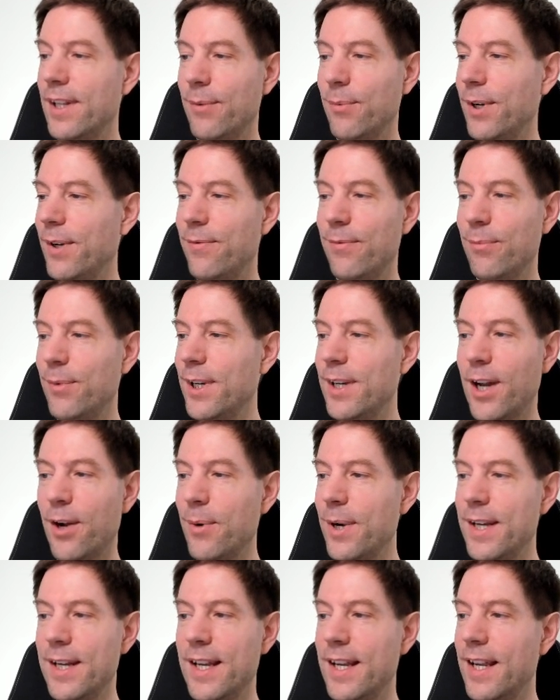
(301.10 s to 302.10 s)
we, we
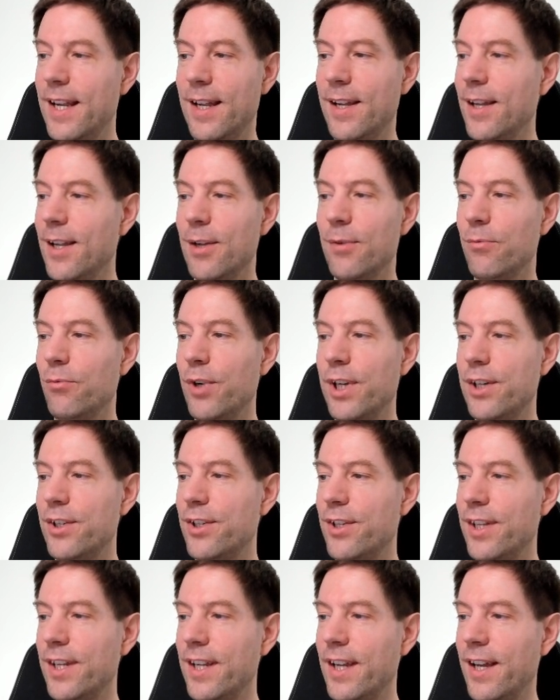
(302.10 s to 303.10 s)
nowhere near
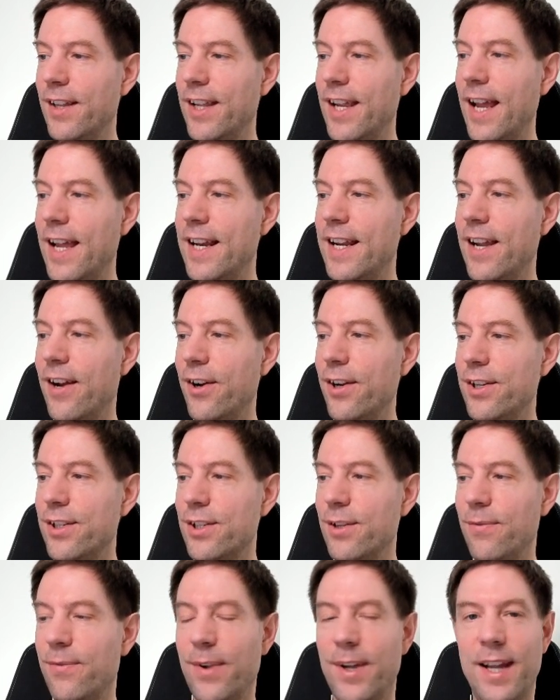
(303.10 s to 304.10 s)
reached the uh, the heady
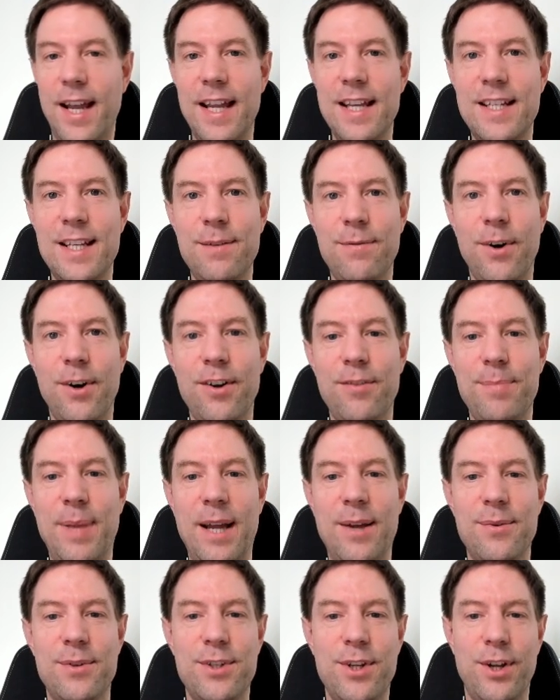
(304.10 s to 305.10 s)
heights of uh, 85
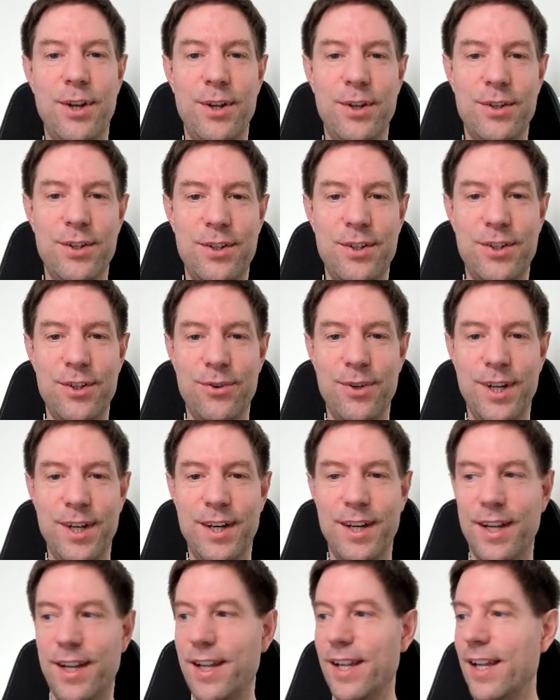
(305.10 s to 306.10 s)
pounds earned
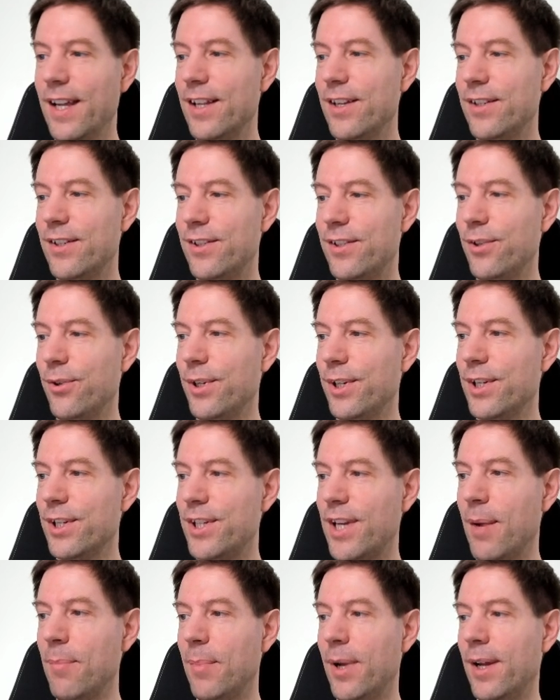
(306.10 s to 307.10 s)
during. Uh, during
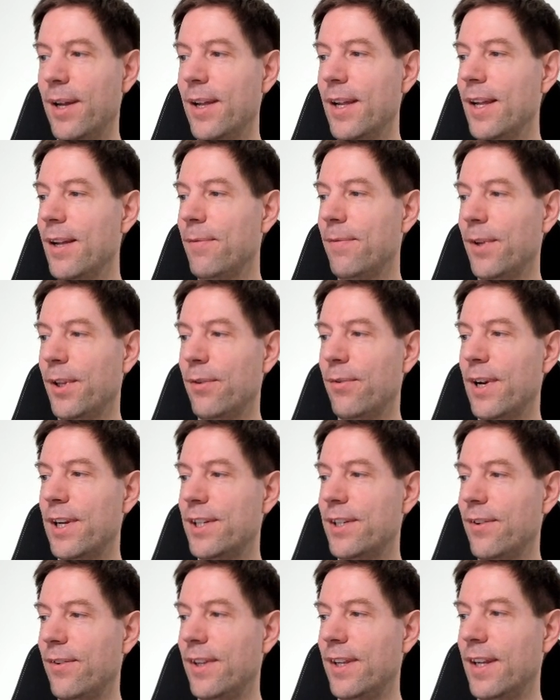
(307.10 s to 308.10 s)
December for the
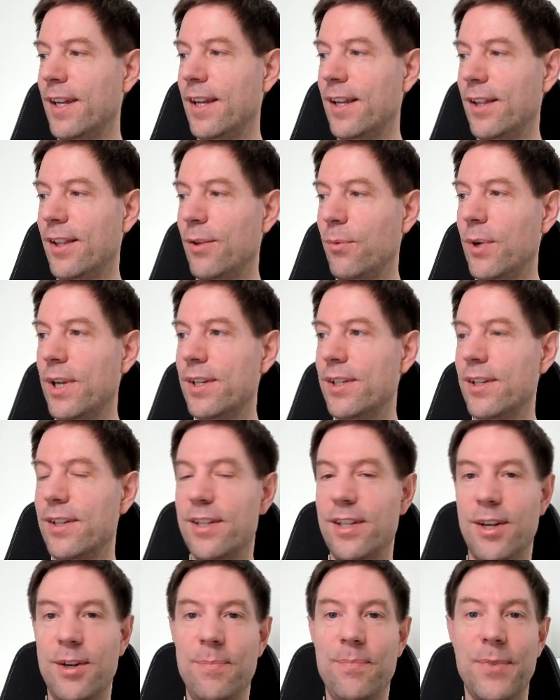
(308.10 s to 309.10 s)
rest of the uh, the winter,
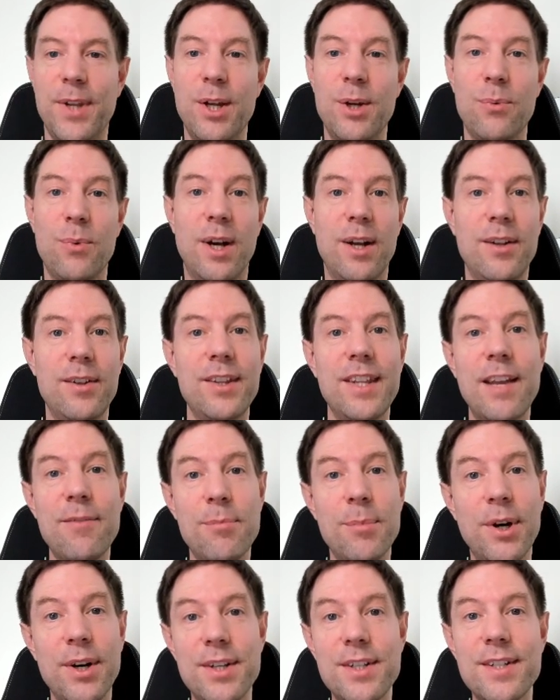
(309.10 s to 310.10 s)
so well,
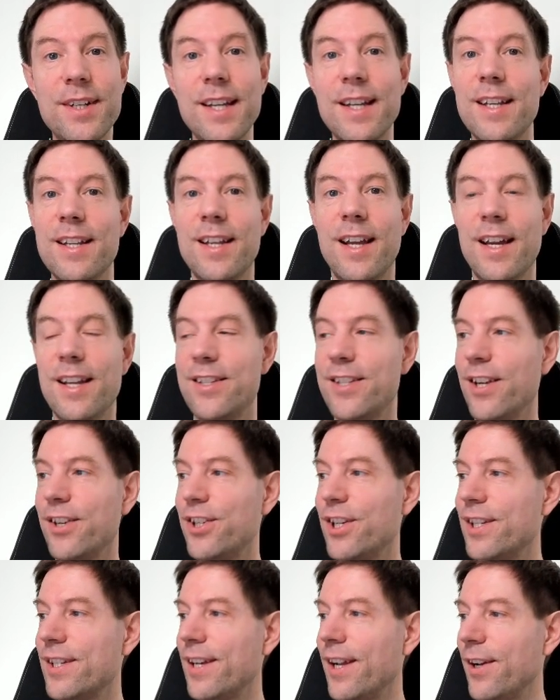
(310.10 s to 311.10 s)
never mind. Uh,
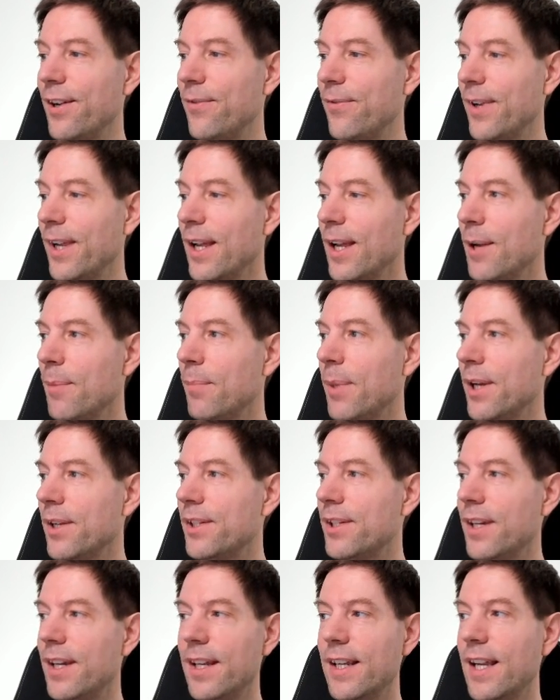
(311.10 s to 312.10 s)
such is life.
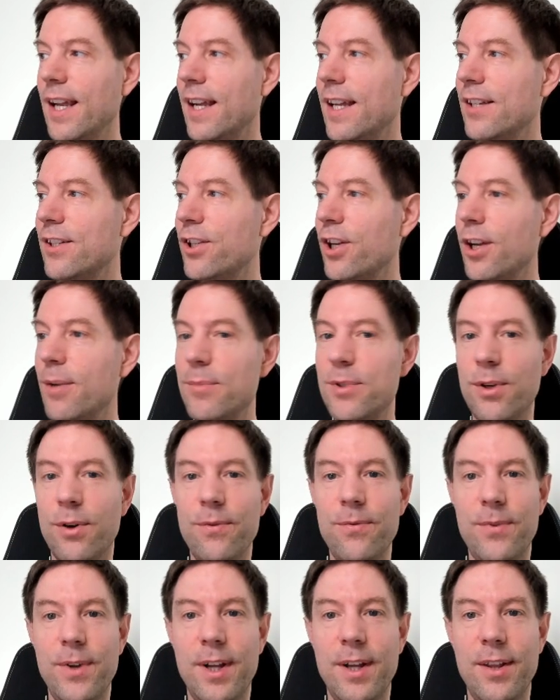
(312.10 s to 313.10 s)
But uh, yeah, in terms
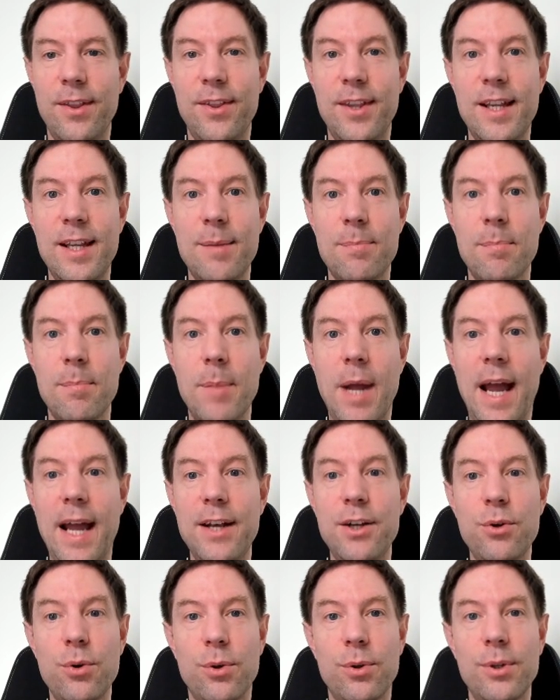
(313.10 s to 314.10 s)
of the
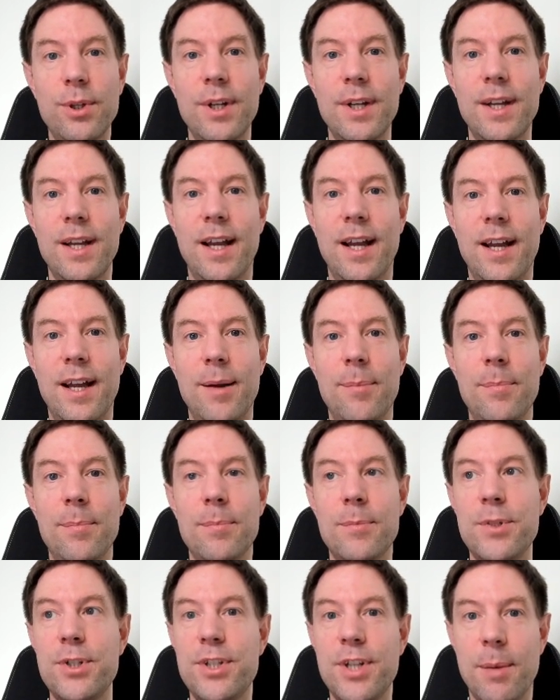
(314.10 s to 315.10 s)
annual
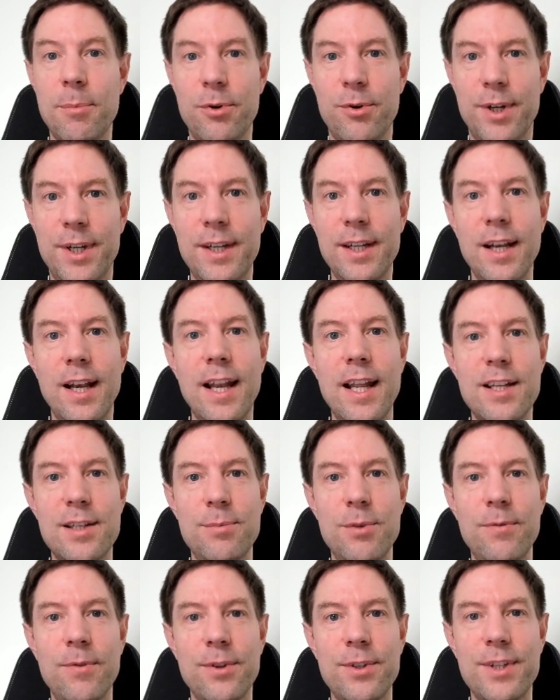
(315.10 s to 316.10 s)
um, summary,
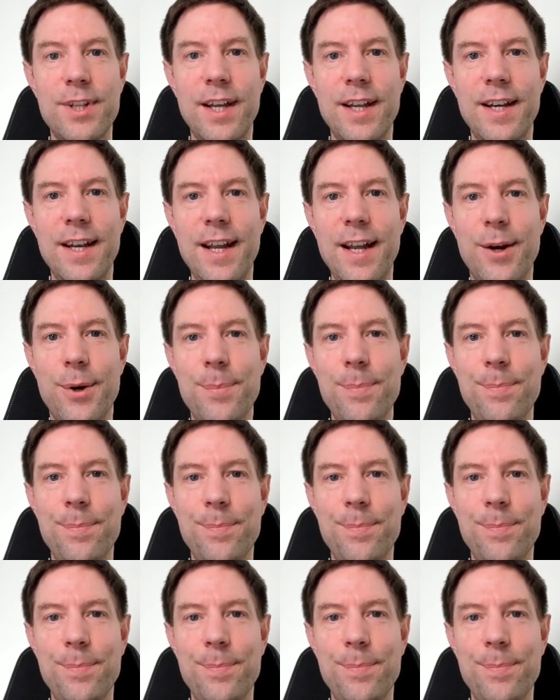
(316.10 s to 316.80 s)
let's move on to that now.